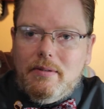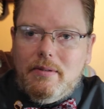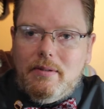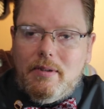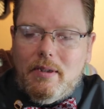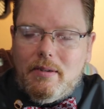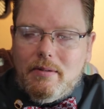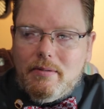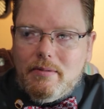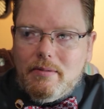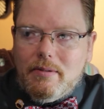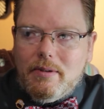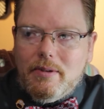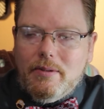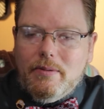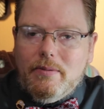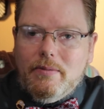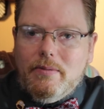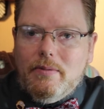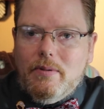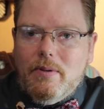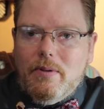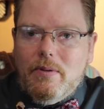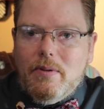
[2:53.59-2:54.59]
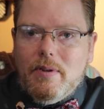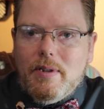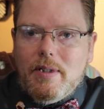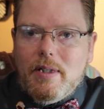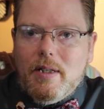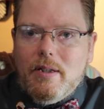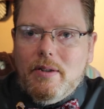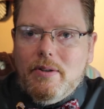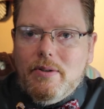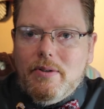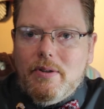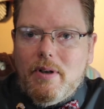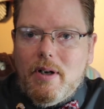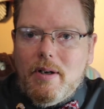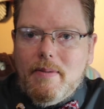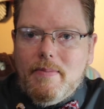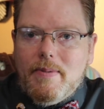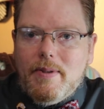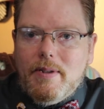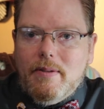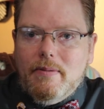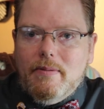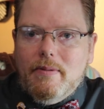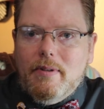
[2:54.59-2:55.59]
do horizontal
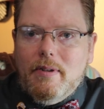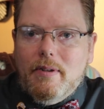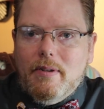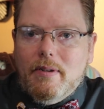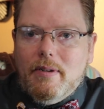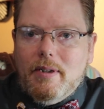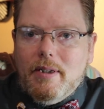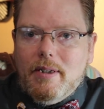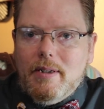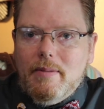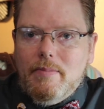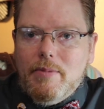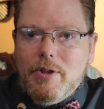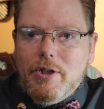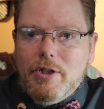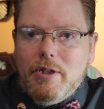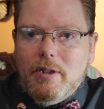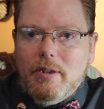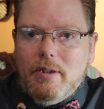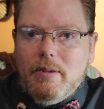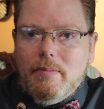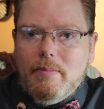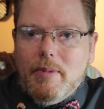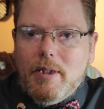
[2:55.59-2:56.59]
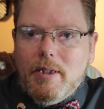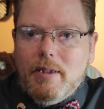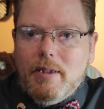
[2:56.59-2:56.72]
stripes. You look like the machine gun.